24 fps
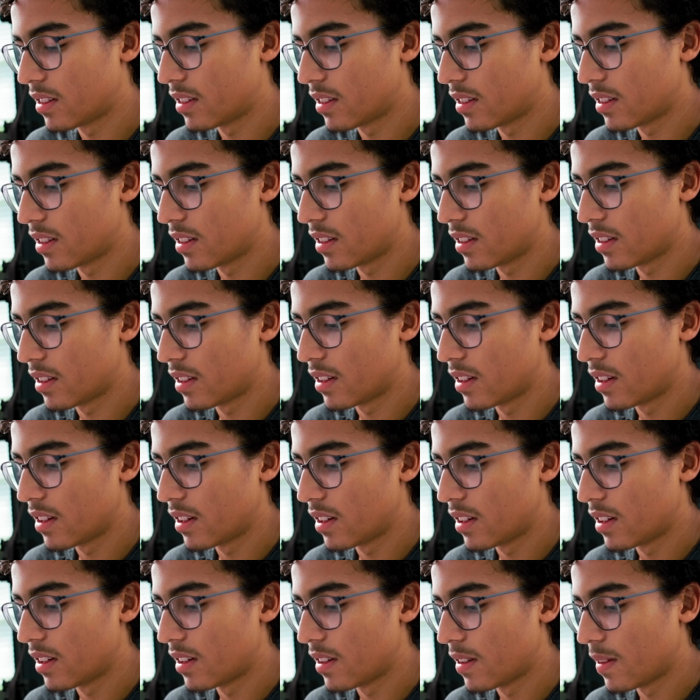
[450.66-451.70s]

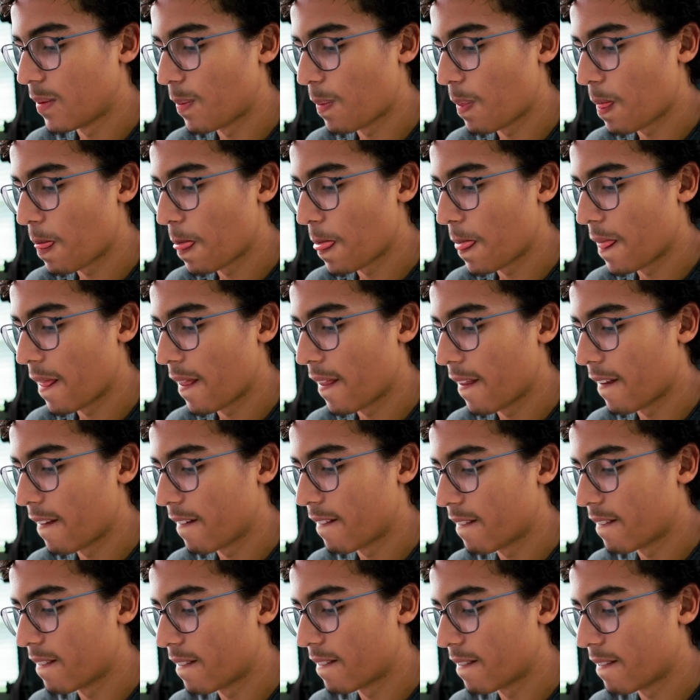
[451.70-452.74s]

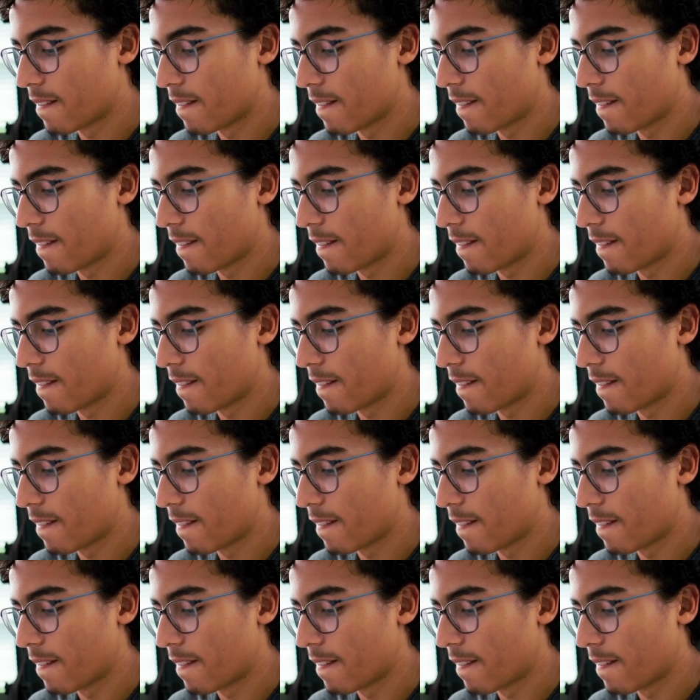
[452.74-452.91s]
Nobody speaks.